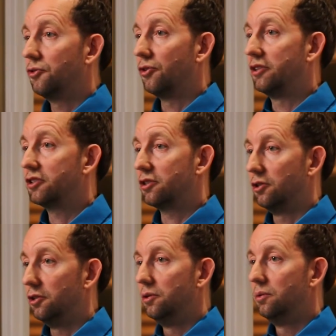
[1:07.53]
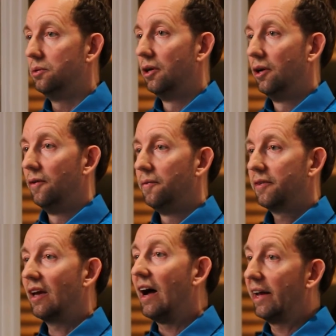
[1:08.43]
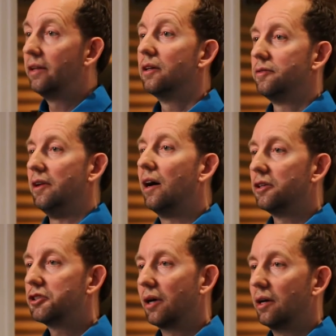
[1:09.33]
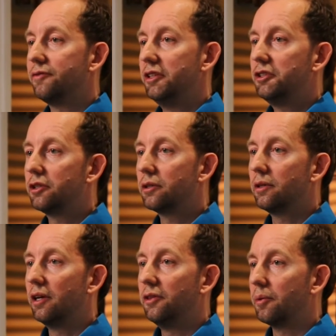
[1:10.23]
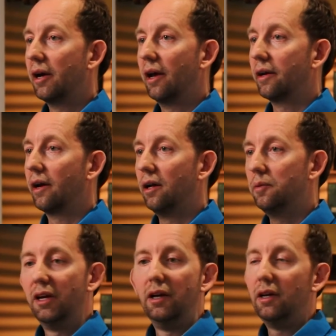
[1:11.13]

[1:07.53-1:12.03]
has launched a new kind of knowledge graph feature in the right-hand column.